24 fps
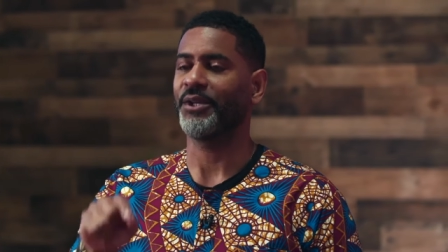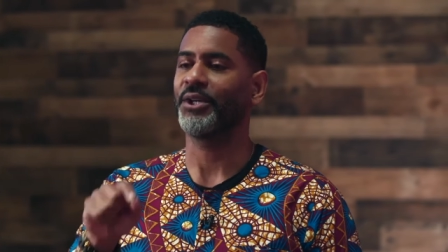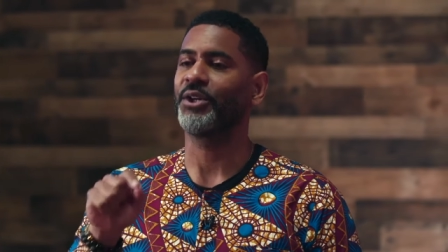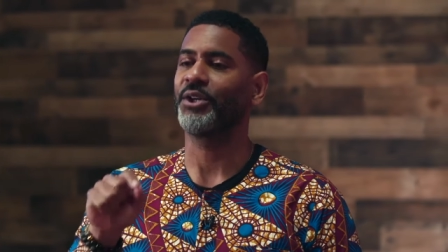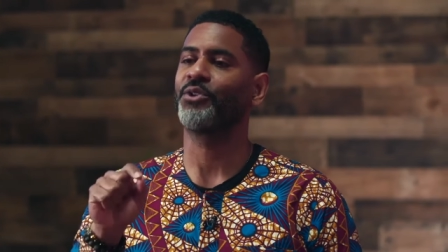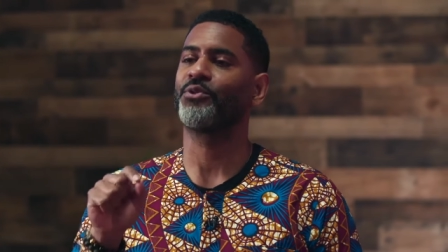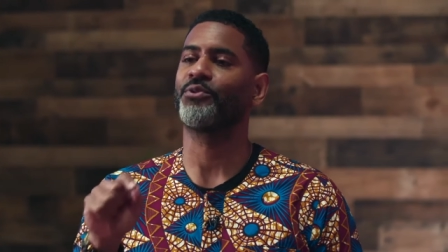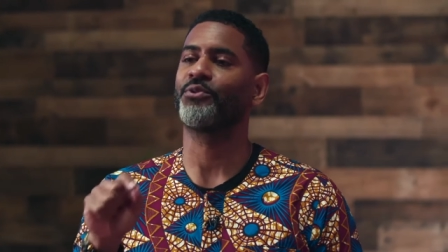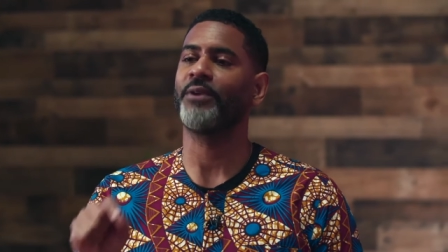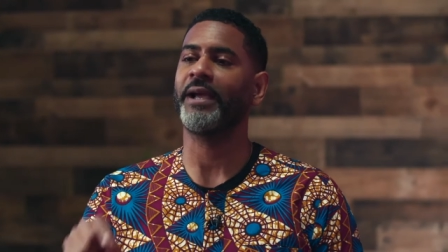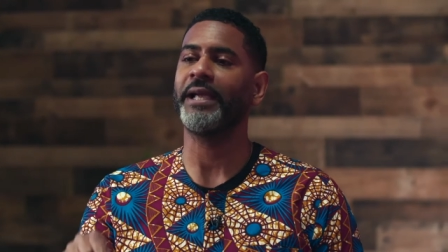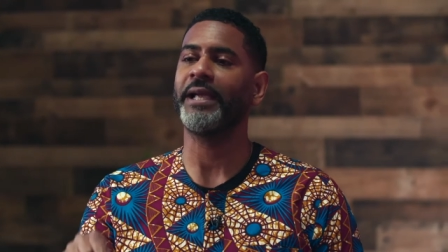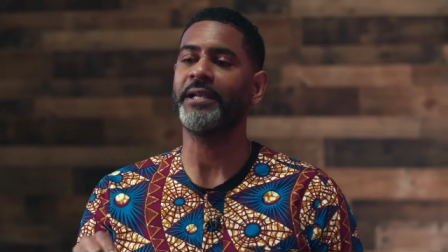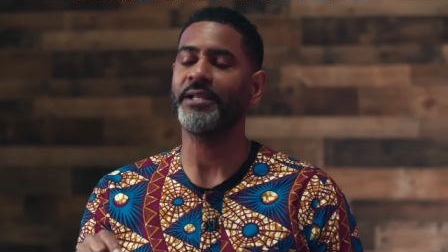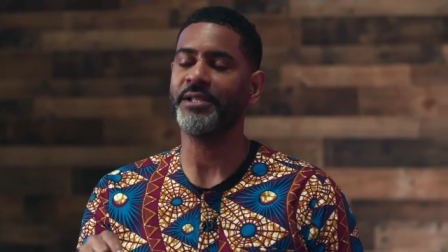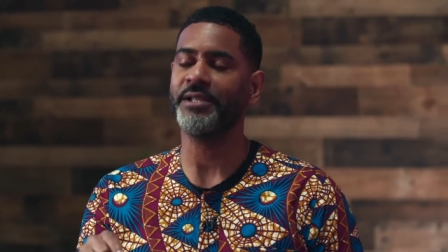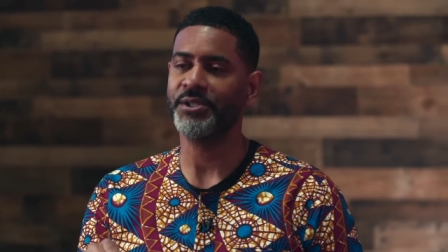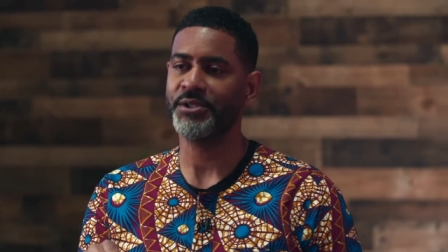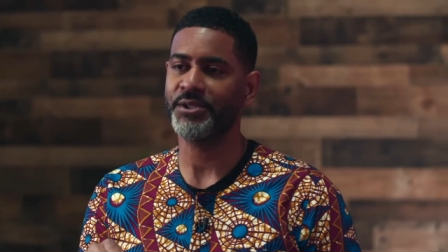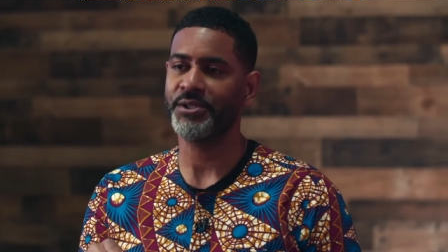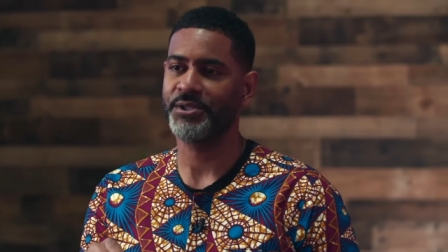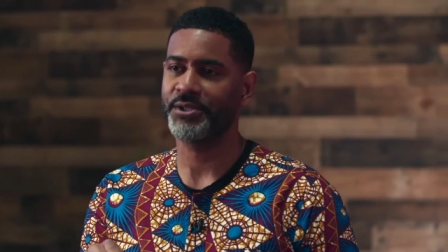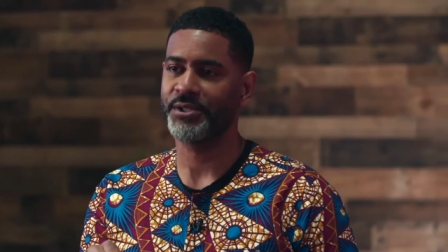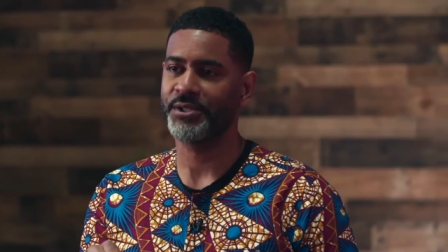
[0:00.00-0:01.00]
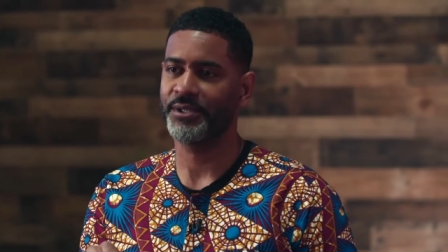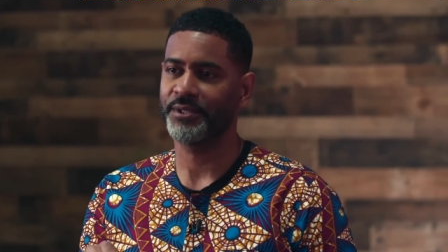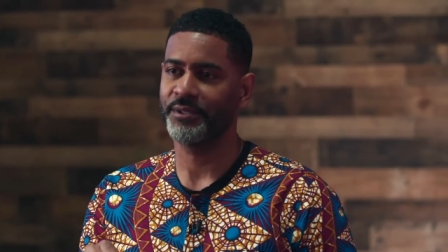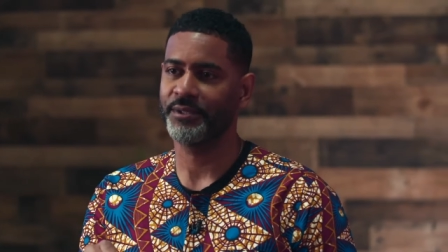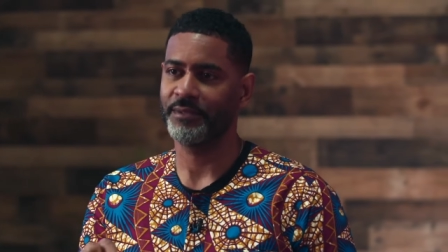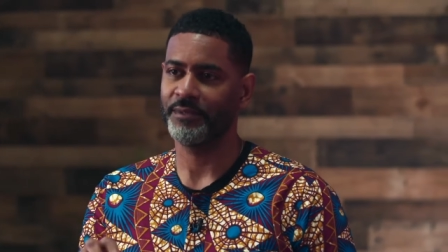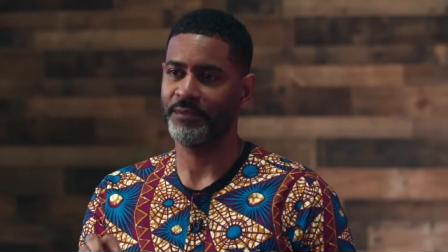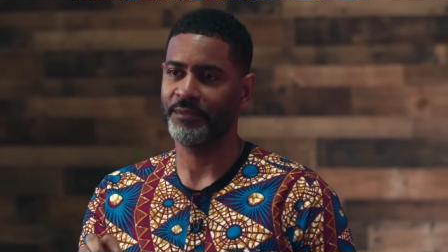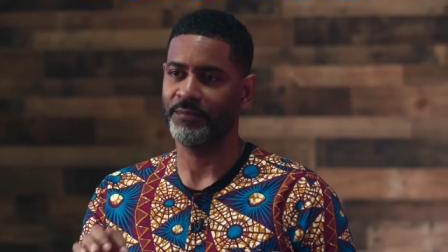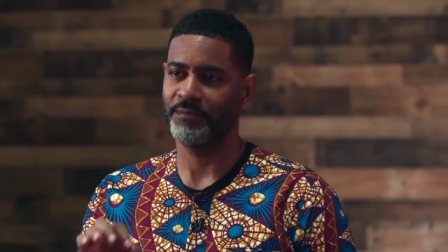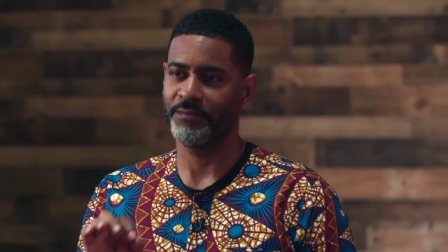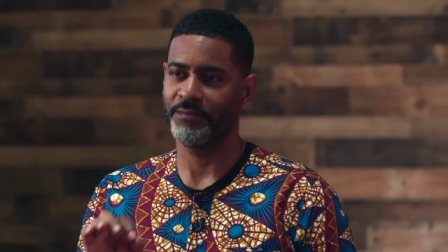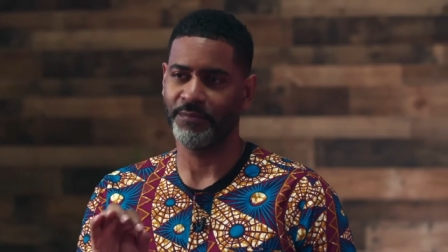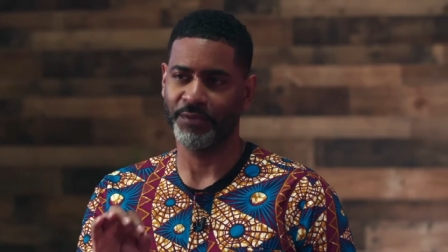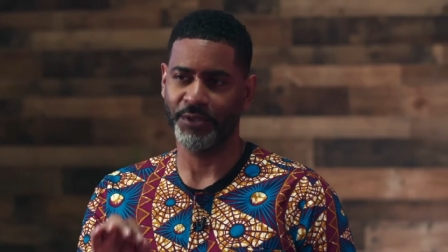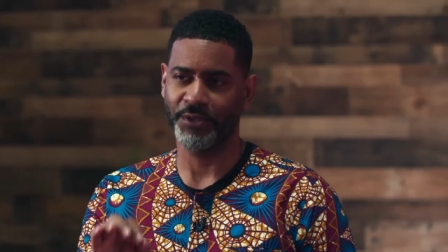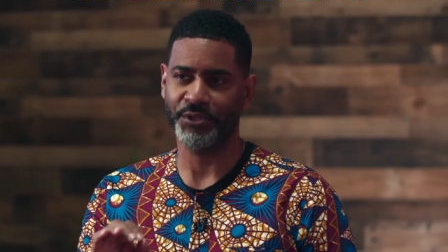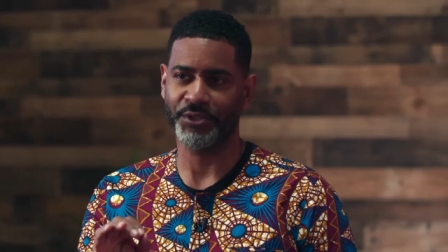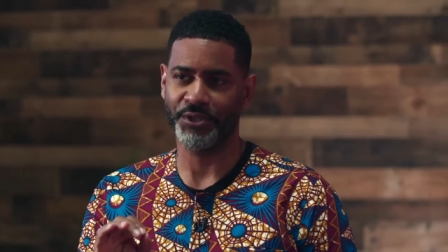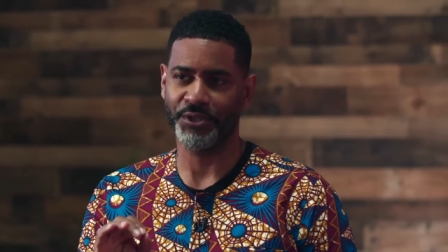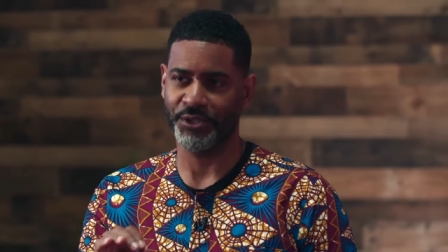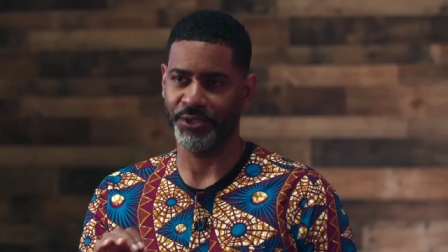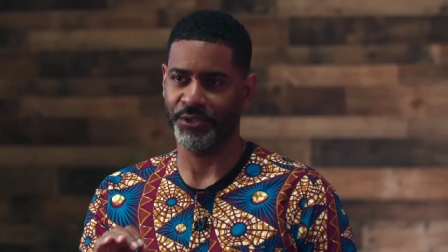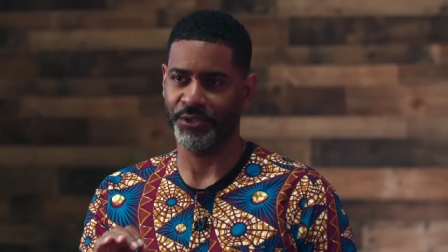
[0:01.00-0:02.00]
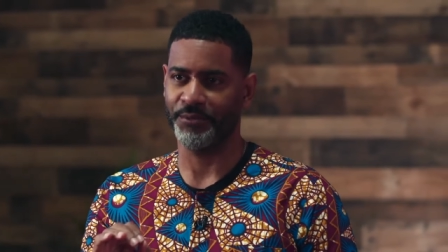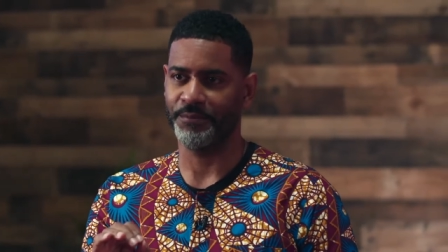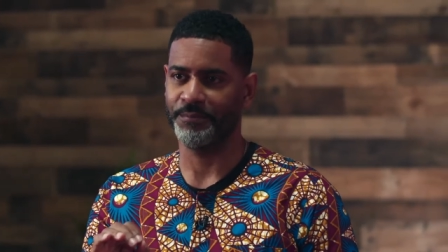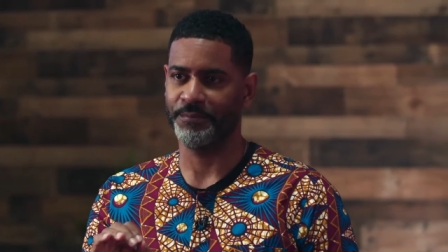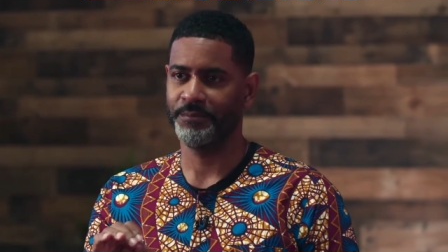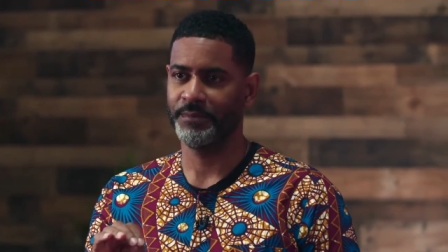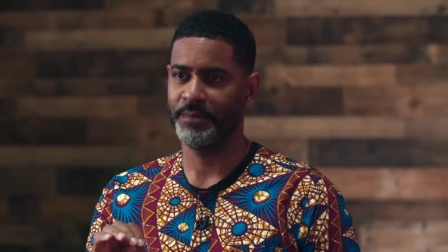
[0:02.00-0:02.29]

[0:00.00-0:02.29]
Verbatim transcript: greatest virtue,